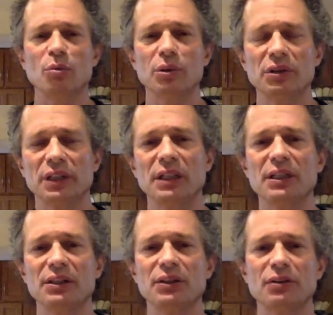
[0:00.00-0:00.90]
will
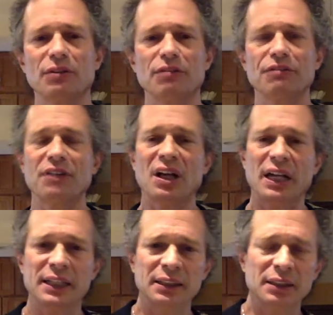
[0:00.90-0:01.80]
either
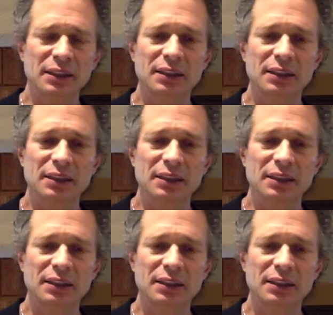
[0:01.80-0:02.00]
find,